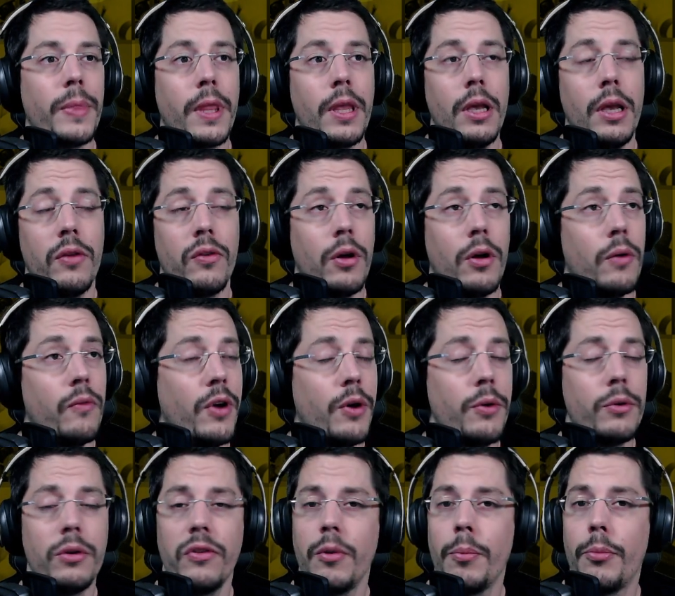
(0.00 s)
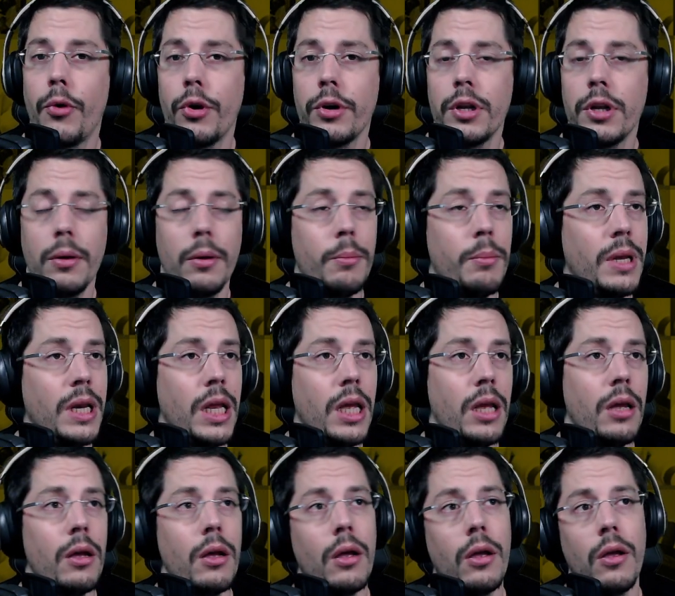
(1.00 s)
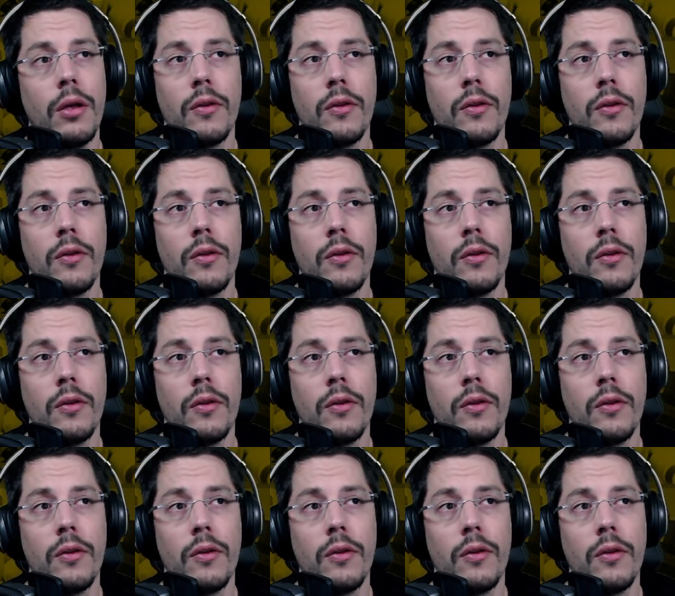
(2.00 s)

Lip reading: He's a very good supporter mini,